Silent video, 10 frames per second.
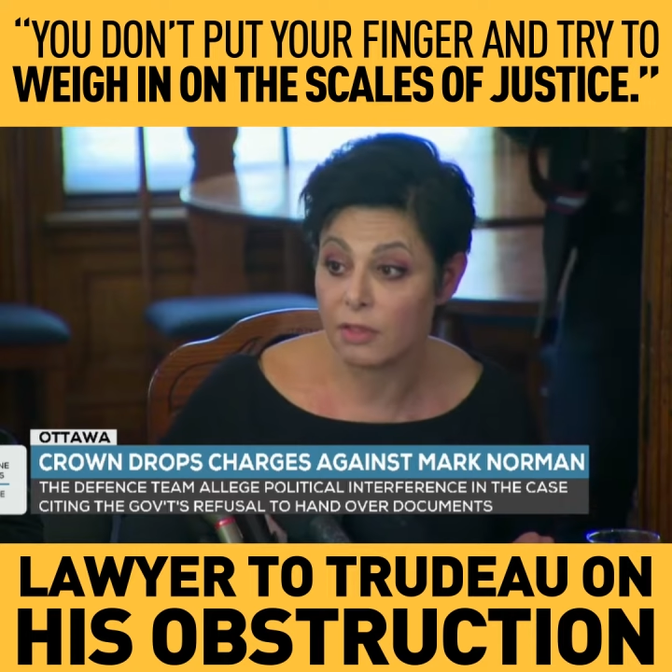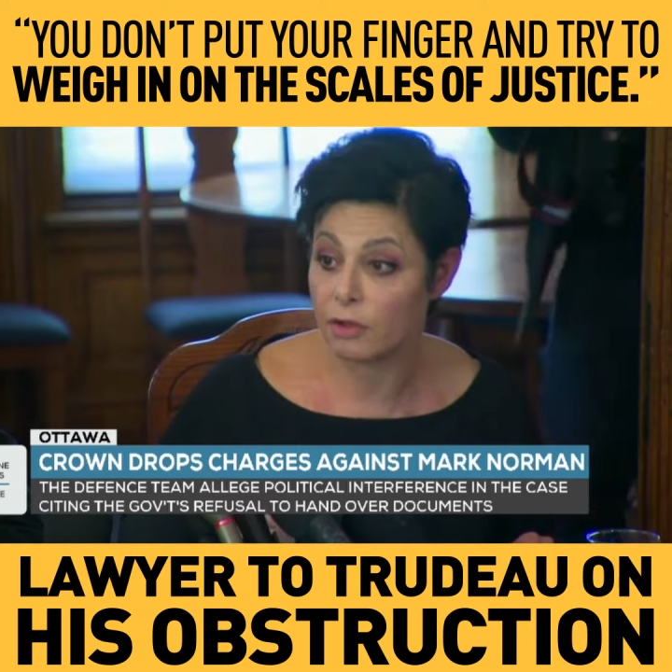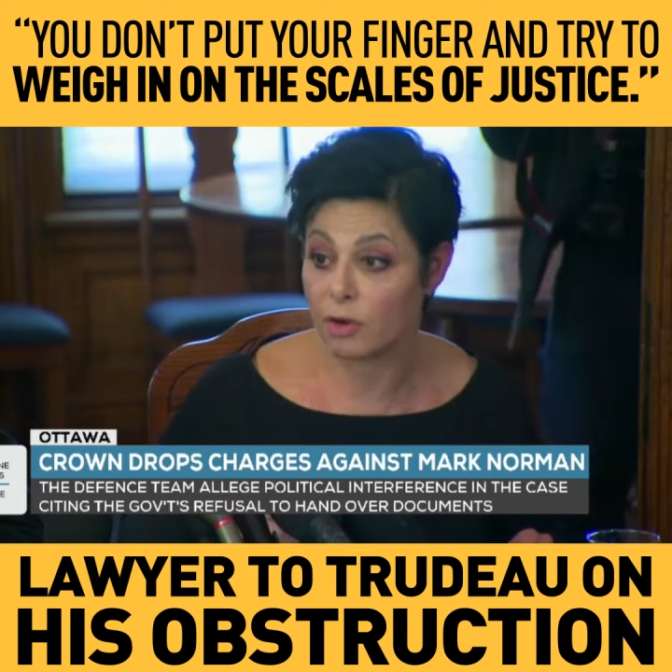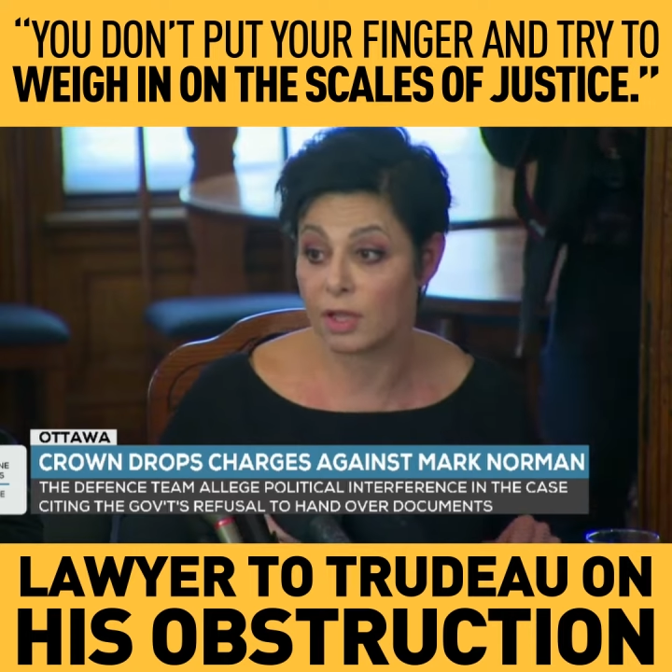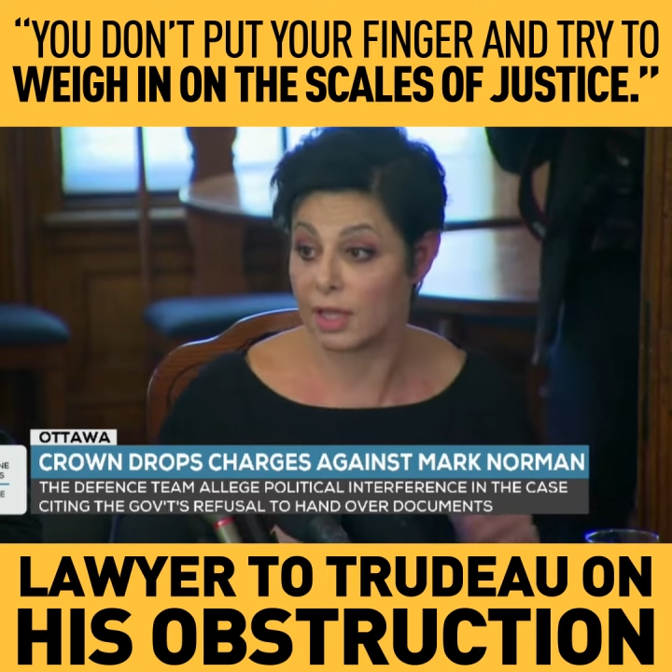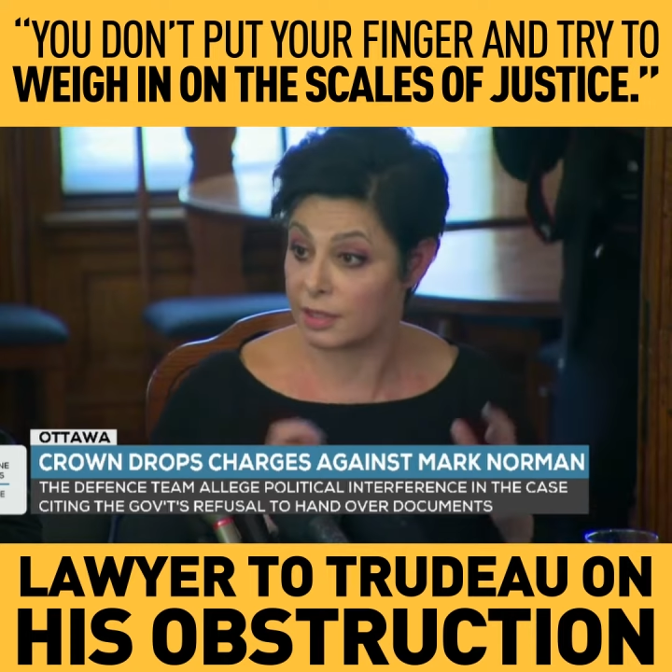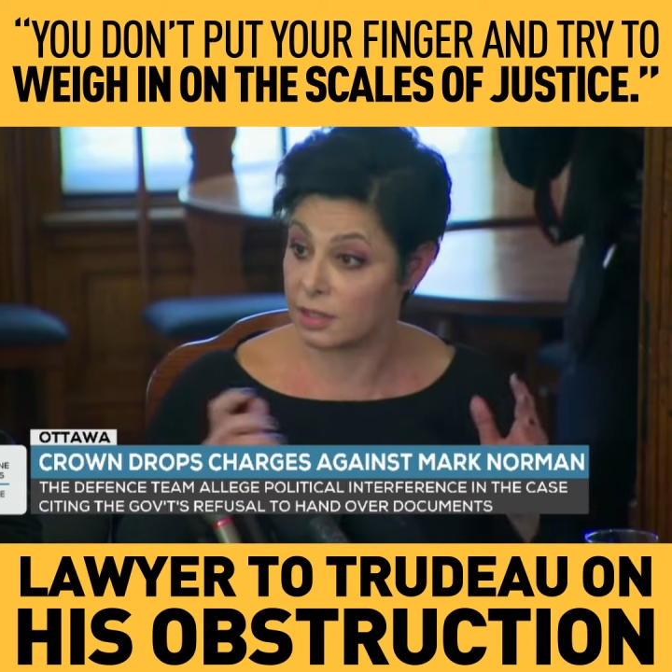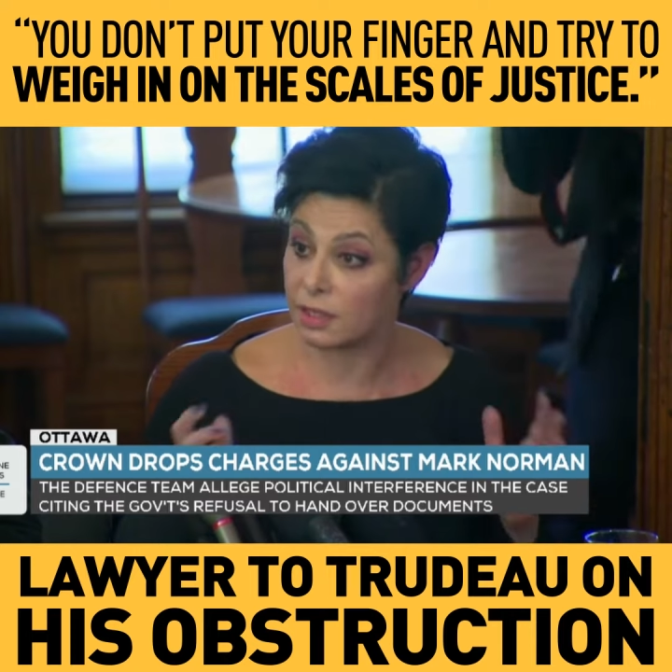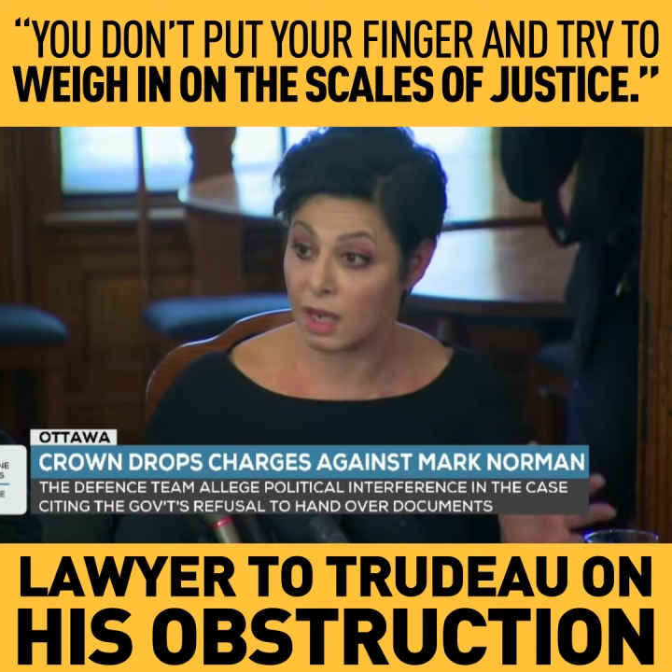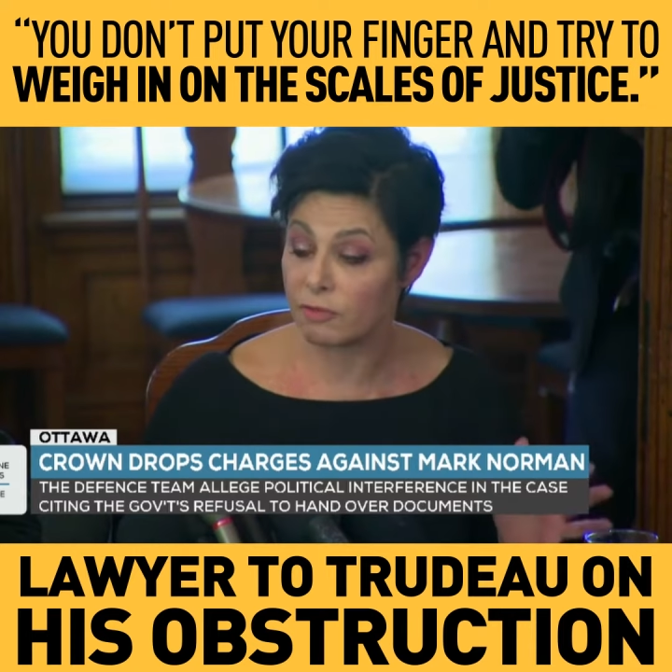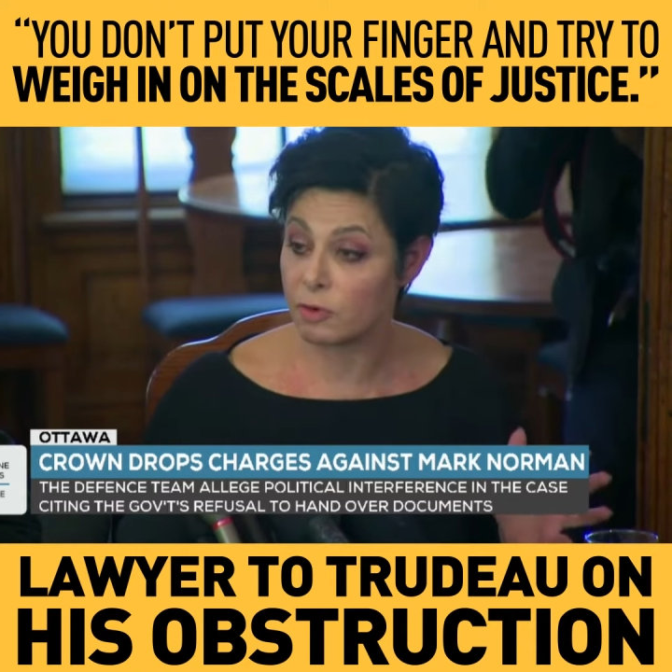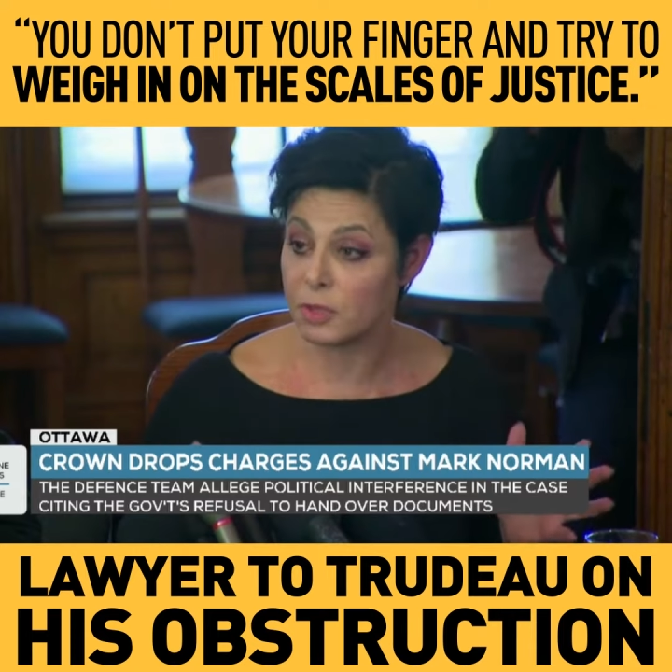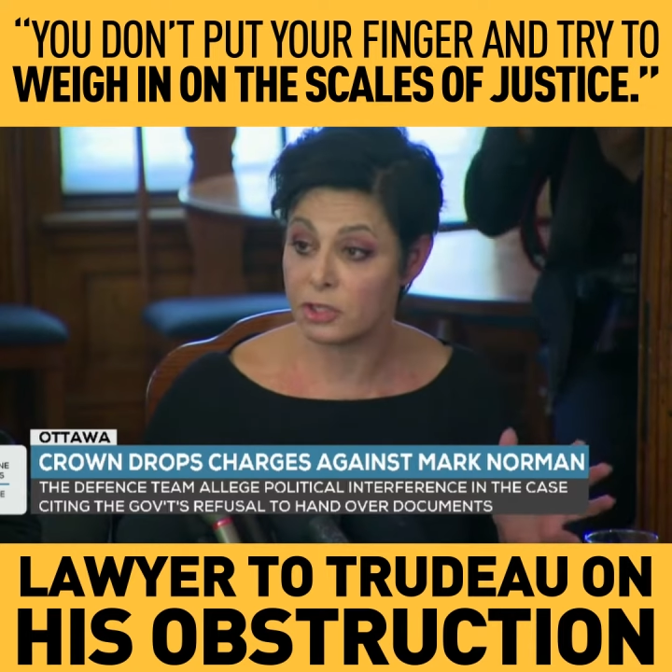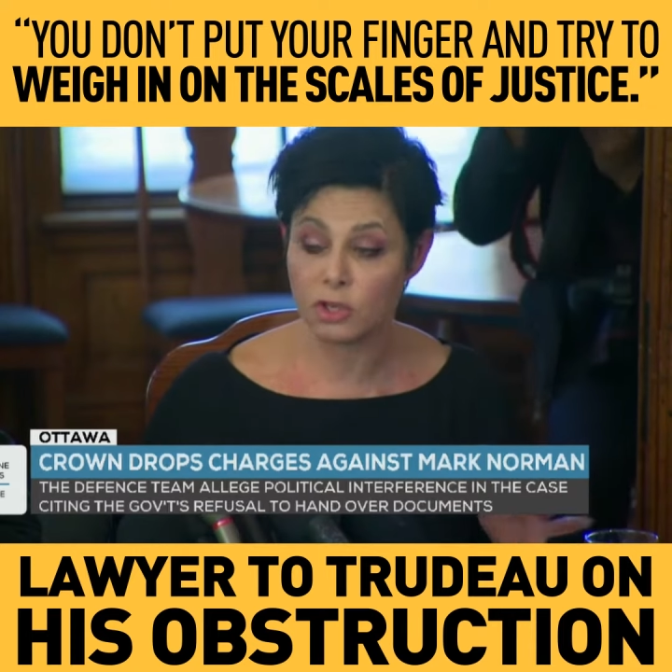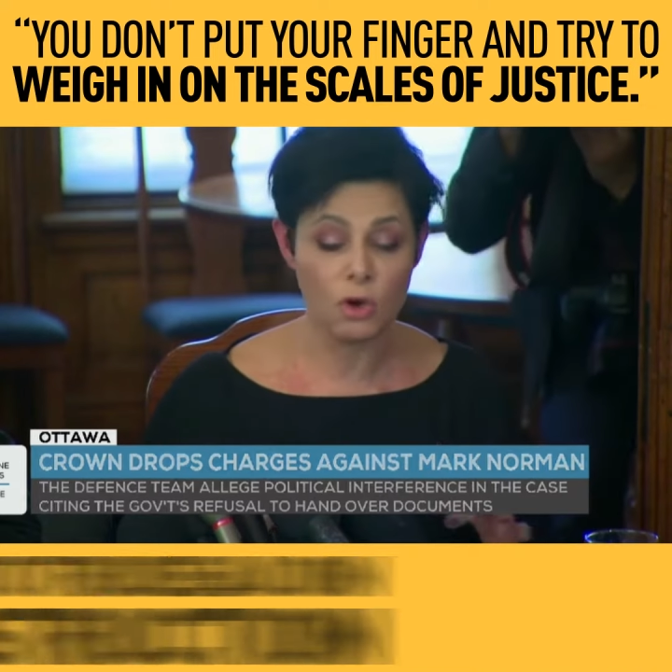their elected
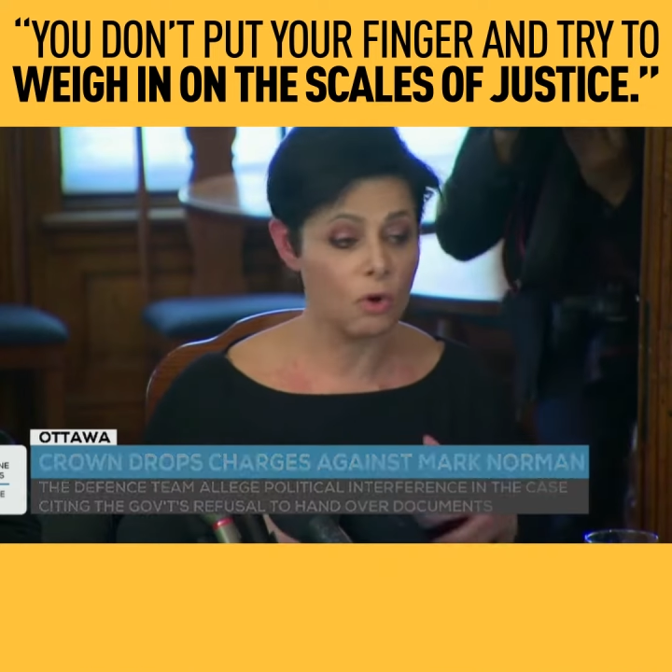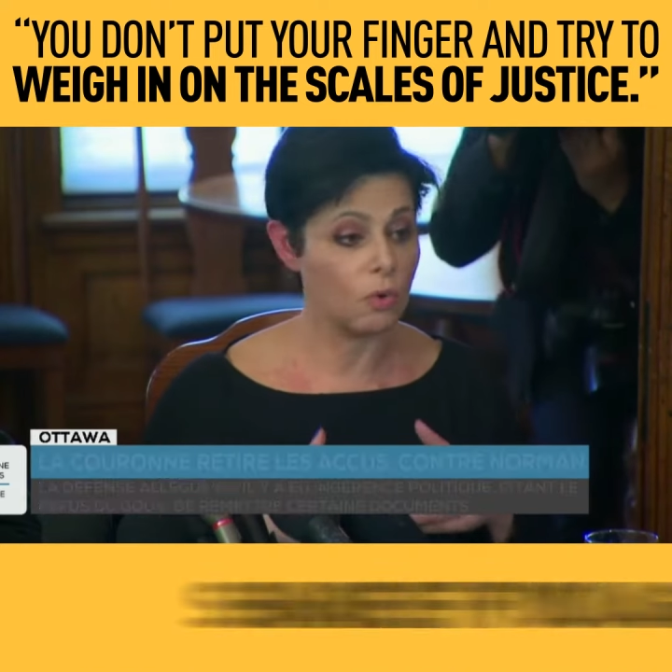government